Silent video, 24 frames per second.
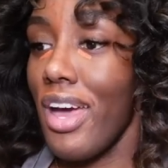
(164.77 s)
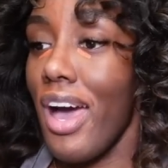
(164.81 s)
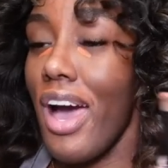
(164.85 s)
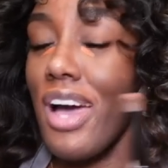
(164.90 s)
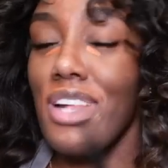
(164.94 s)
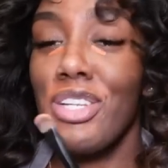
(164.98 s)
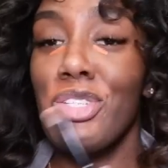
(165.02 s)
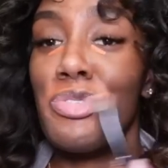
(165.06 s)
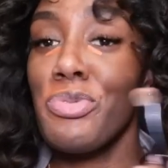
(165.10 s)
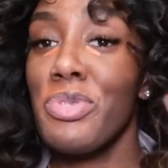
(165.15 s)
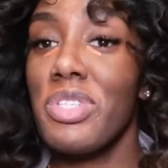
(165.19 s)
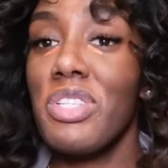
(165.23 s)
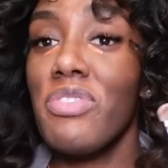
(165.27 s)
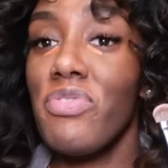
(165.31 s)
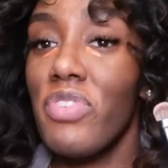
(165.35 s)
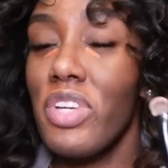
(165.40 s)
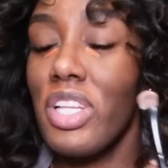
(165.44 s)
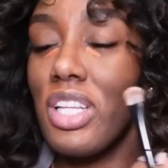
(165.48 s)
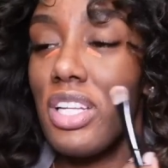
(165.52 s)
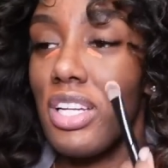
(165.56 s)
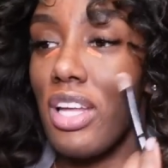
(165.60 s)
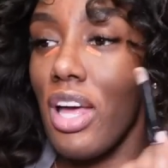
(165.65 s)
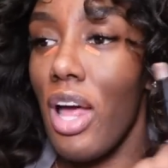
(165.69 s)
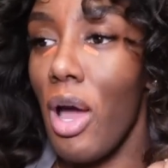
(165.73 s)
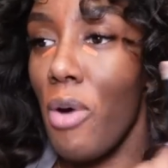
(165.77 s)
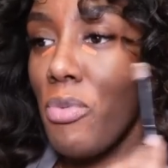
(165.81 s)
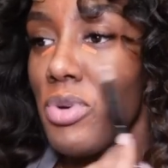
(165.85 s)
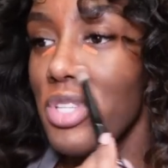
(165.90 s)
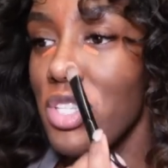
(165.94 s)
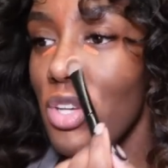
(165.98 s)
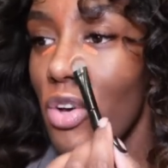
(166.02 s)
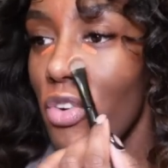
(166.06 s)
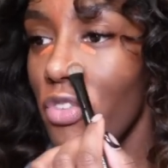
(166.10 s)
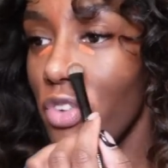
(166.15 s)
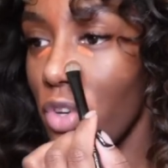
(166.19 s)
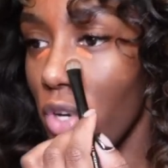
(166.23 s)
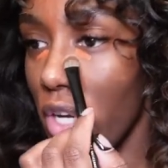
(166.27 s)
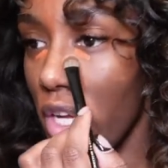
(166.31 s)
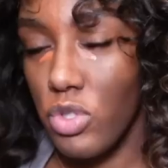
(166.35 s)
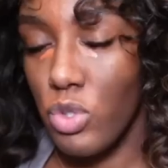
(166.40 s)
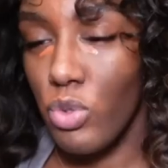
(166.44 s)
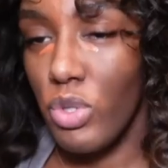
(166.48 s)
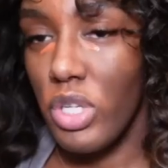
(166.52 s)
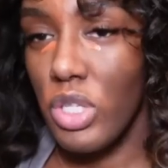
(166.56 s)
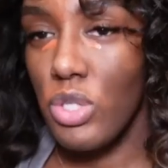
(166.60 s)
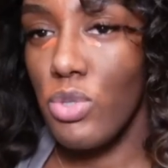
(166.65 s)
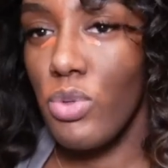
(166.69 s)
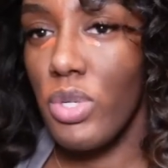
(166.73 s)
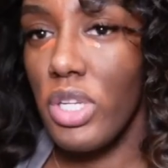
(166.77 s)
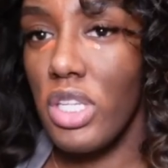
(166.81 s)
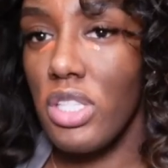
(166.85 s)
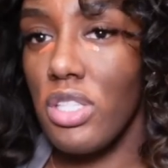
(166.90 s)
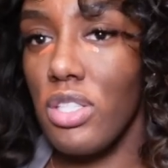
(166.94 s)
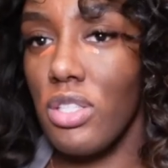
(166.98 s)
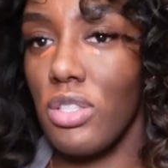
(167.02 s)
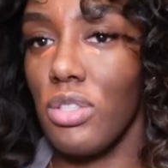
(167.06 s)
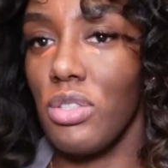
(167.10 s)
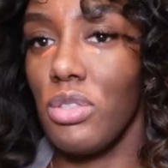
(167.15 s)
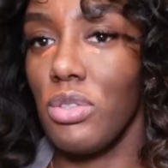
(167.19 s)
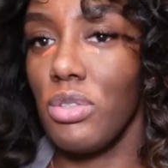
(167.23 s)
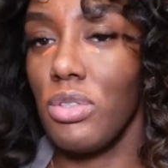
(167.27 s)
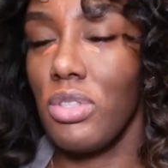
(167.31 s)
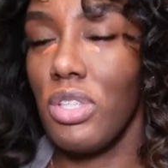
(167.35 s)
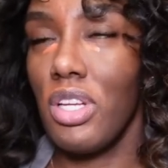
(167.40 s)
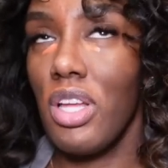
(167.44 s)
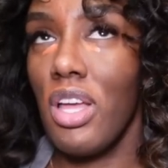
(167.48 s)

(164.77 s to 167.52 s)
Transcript: i just wasn't feeling it i was over it 2022